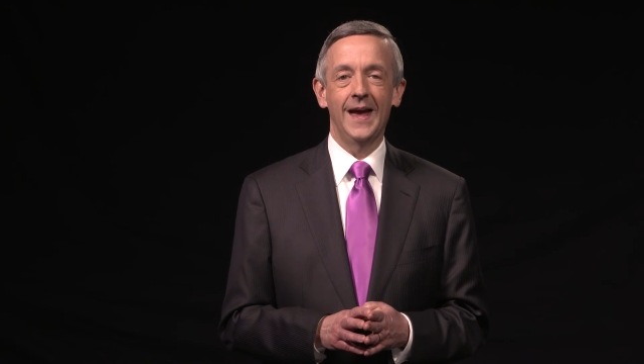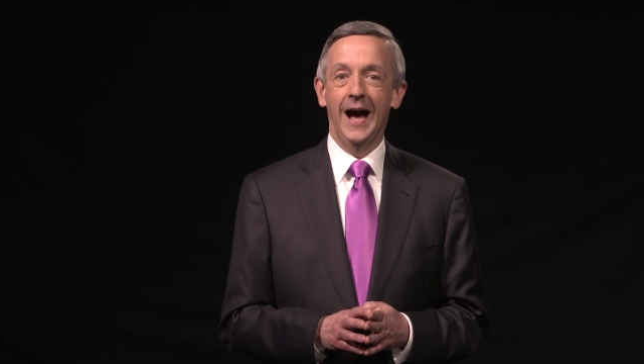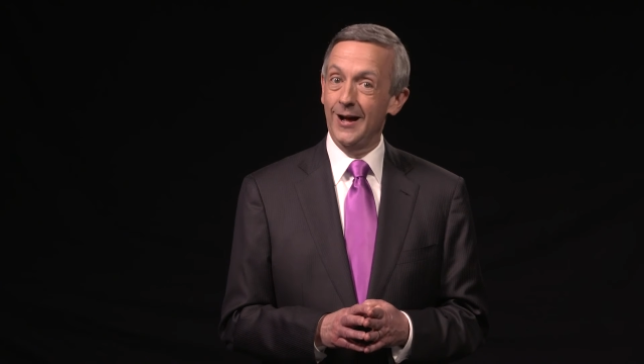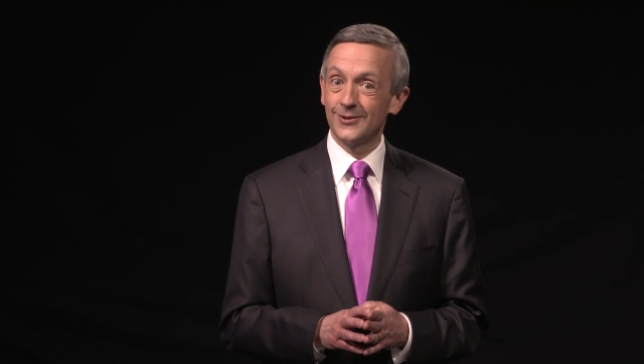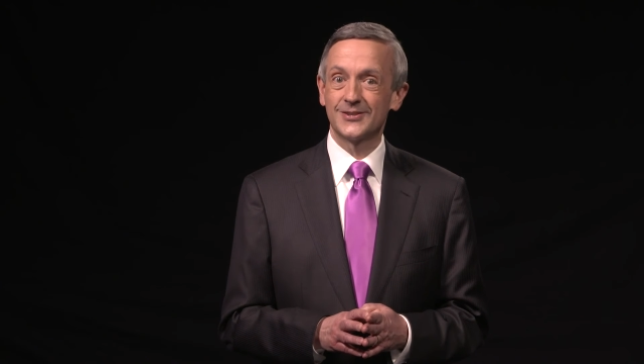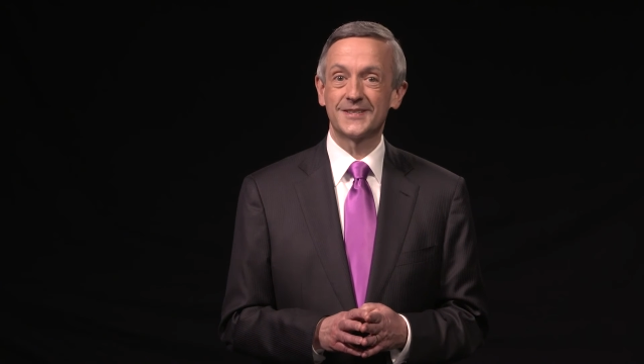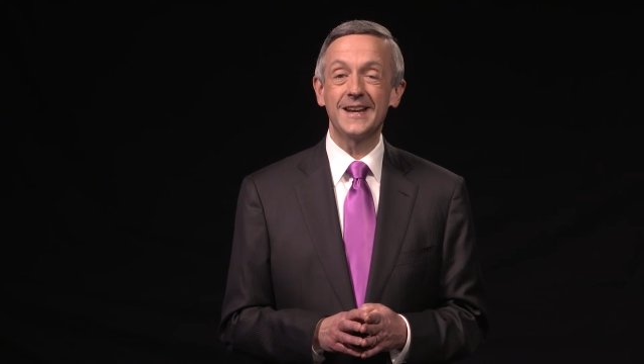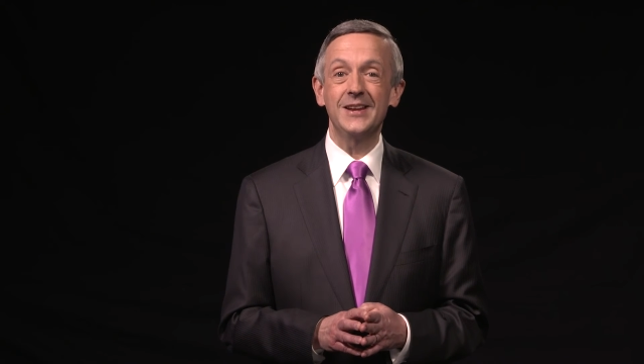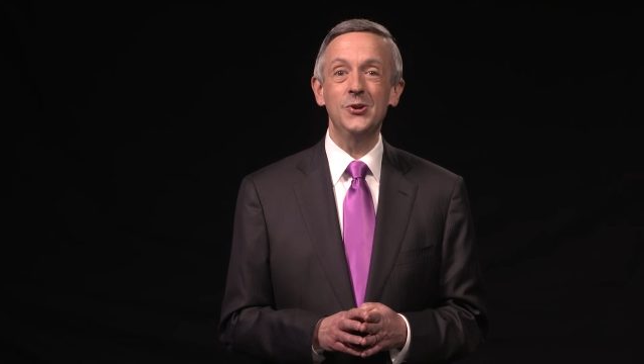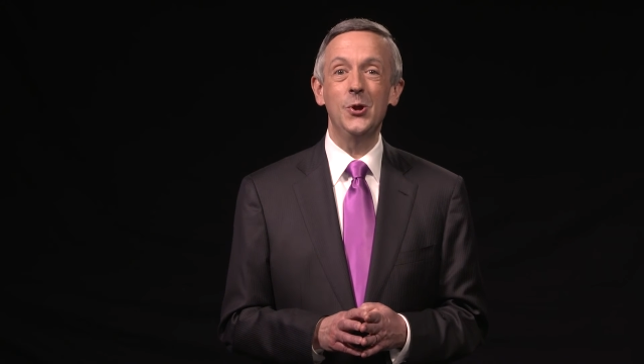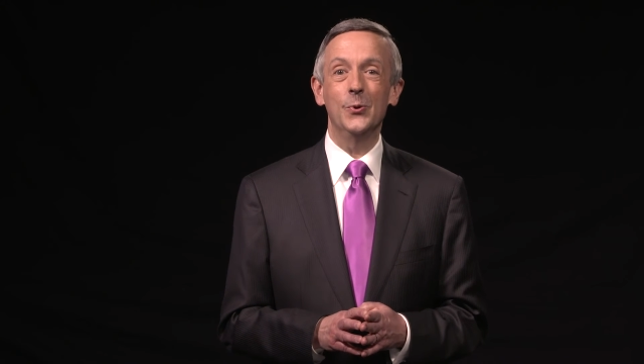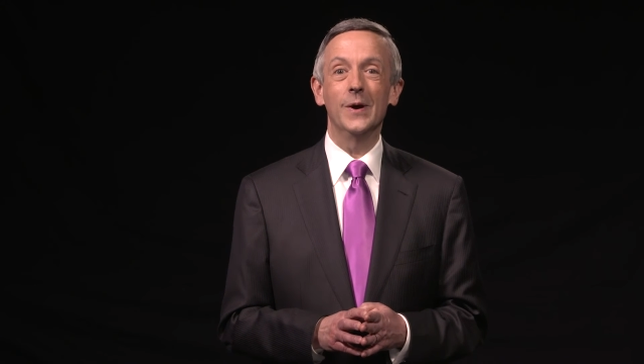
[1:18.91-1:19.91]
I'll see
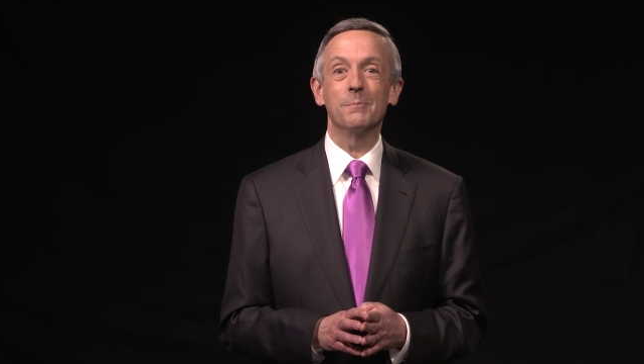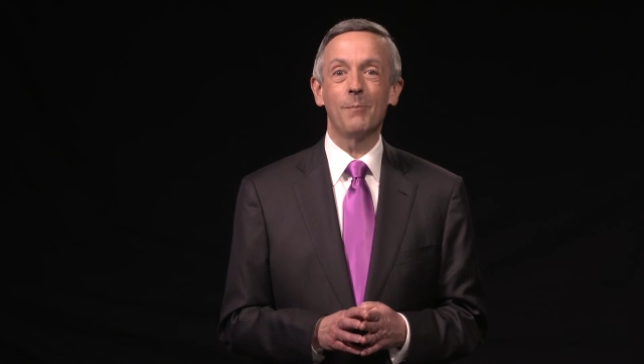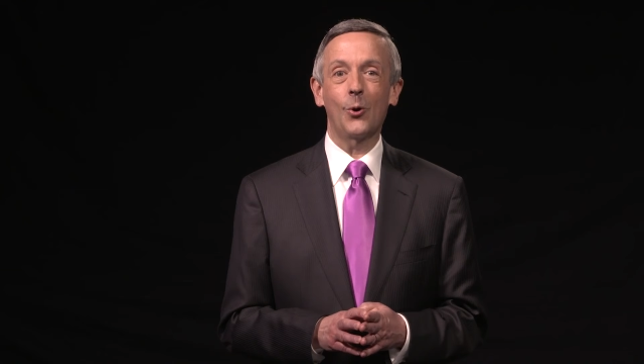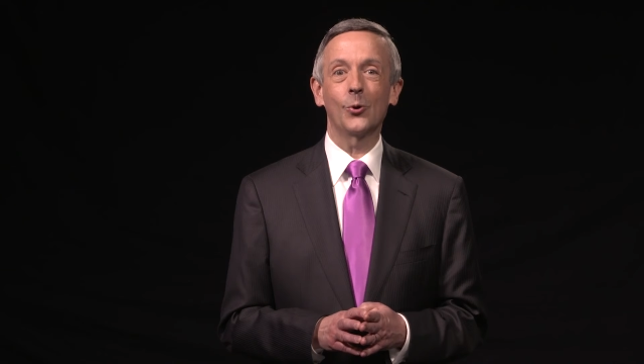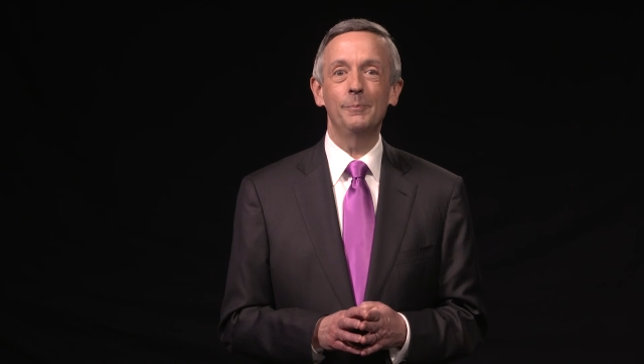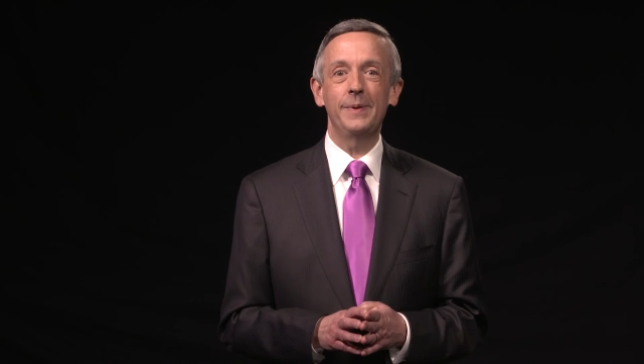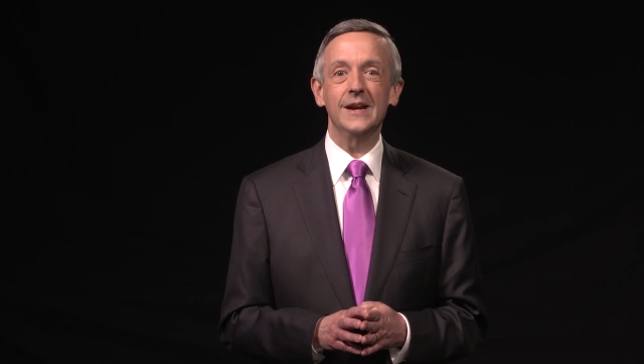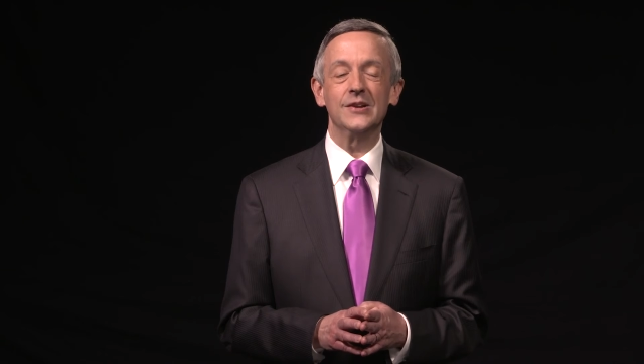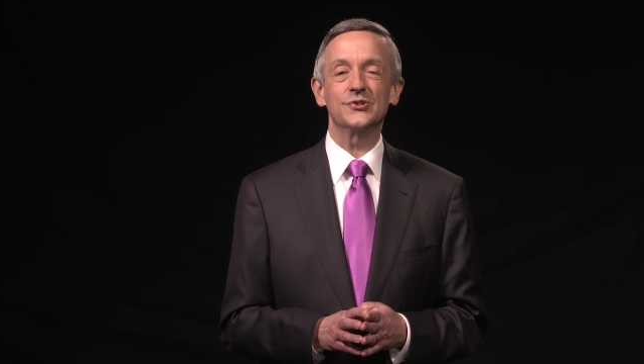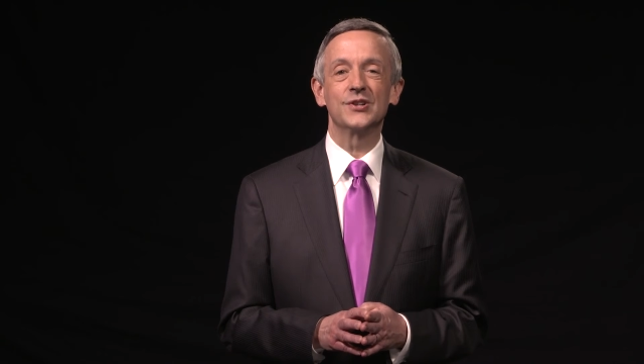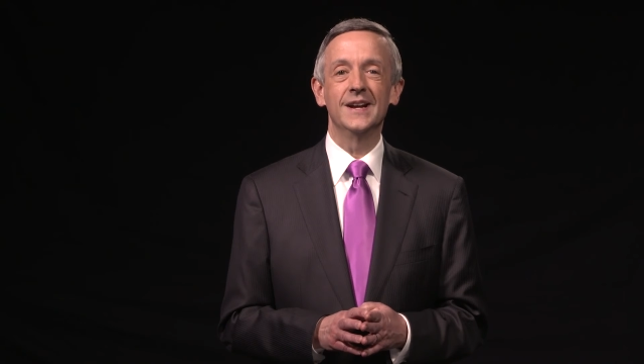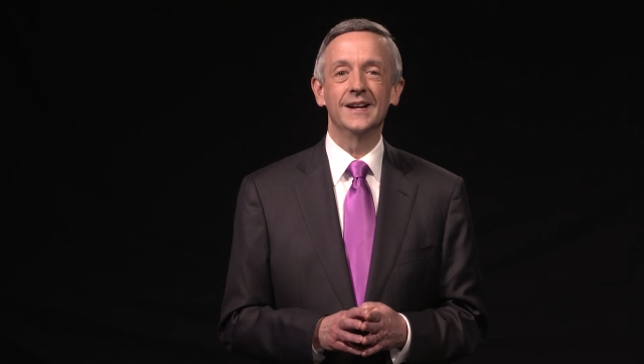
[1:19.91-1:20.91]
you in Myrtle
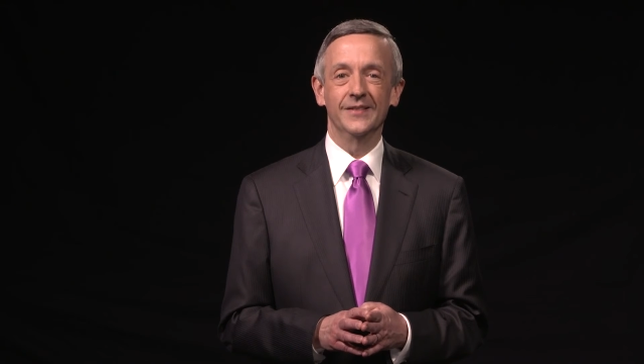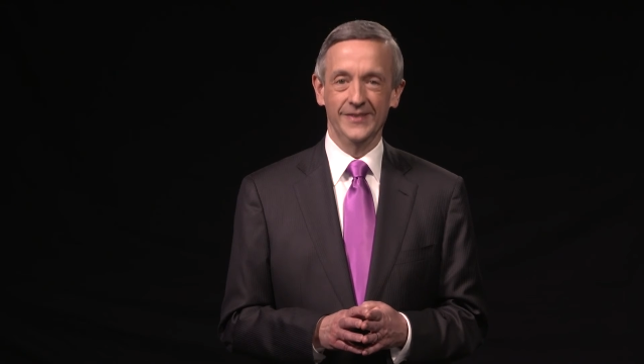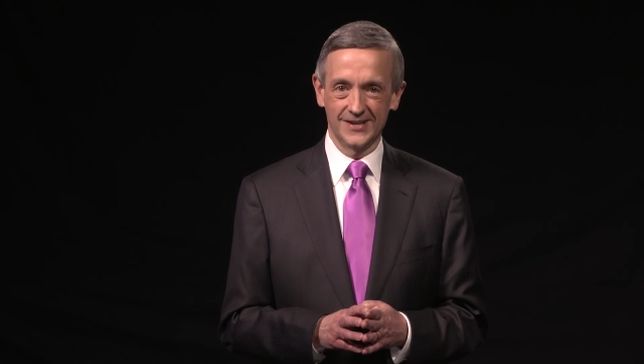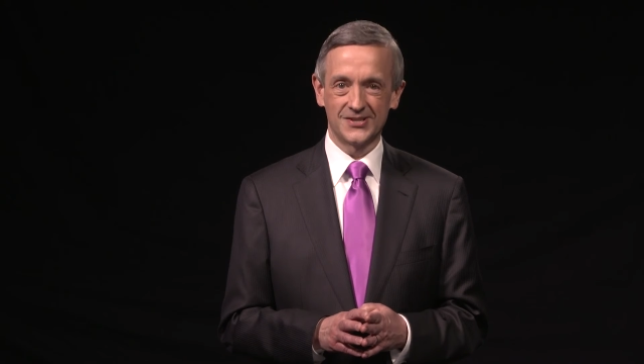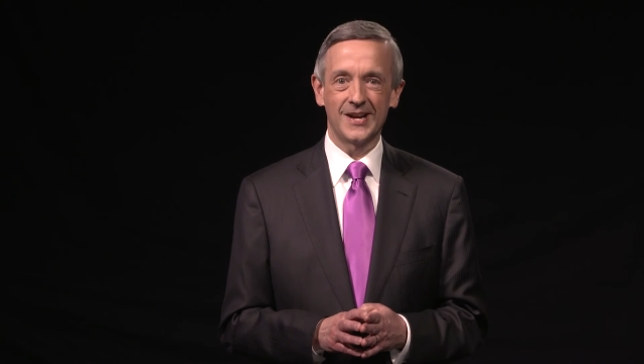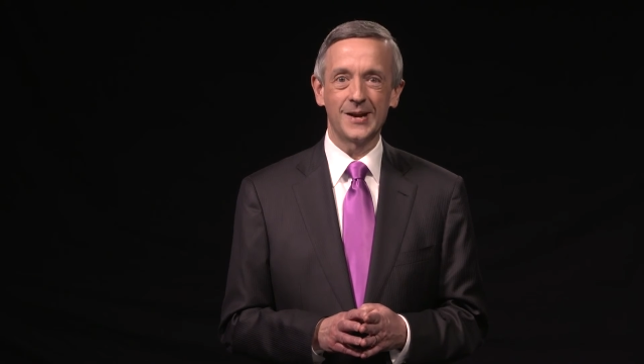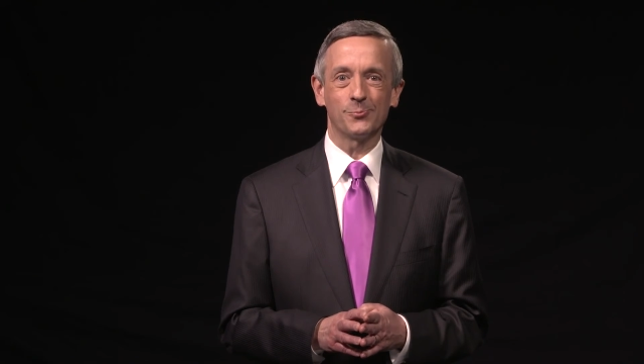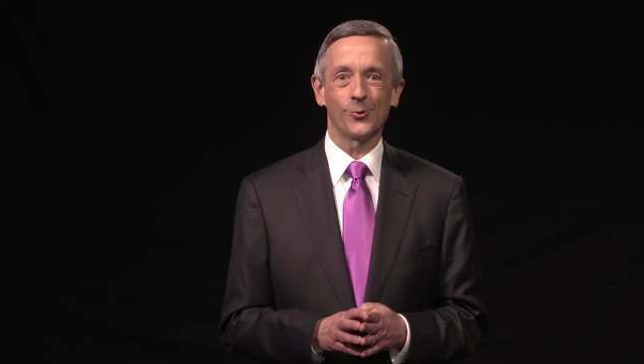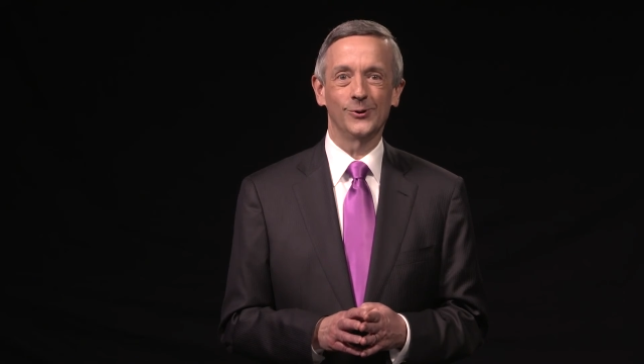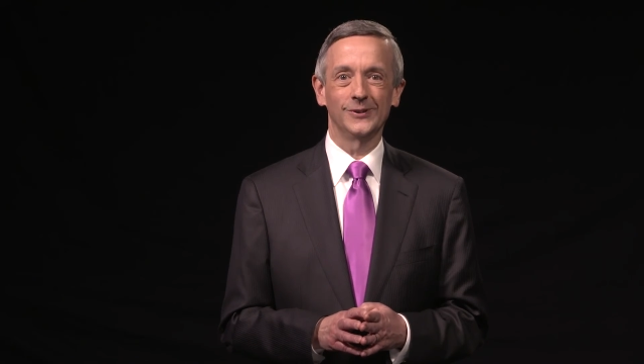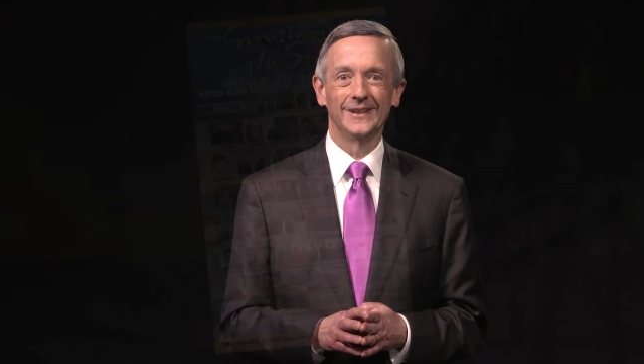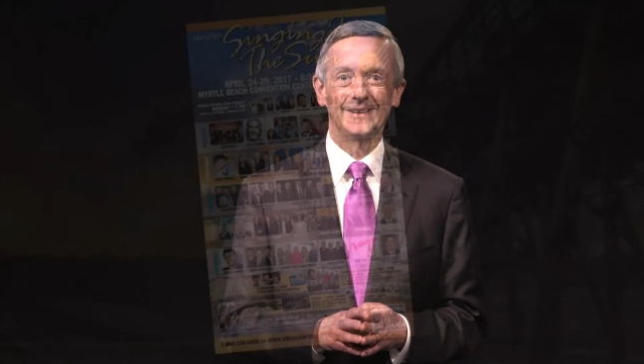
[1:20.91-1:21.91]
Beach this
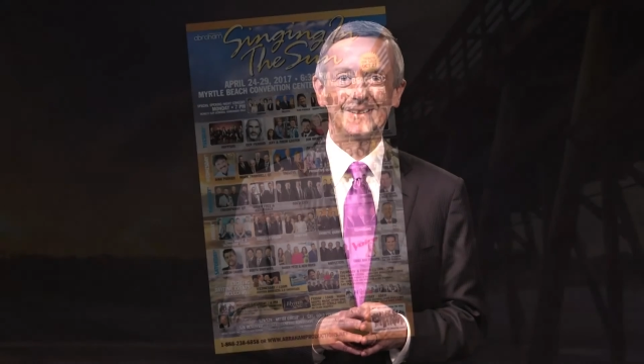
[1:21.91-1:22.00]
April.